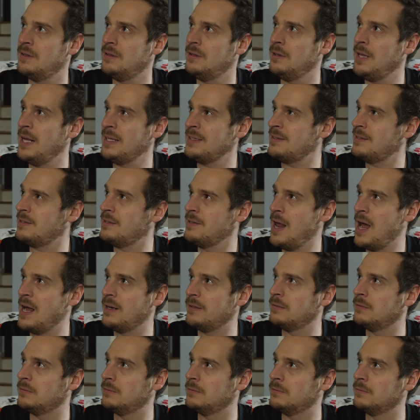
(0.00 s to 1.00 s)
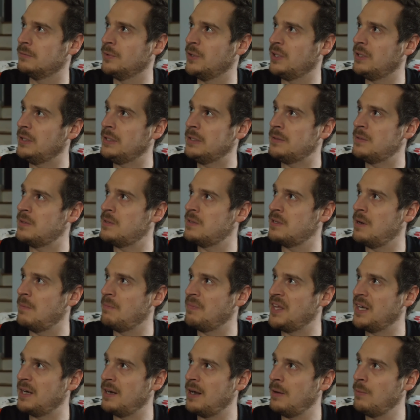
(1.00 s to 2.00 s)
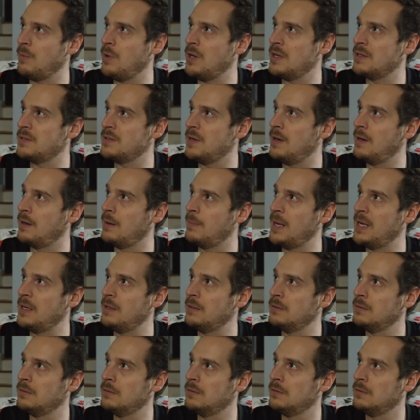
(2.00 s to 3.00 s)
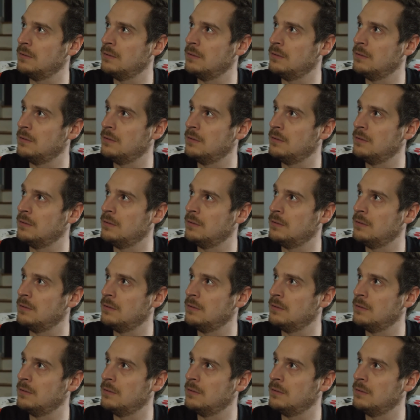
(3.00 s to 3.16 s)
That's not really something I want to talk about.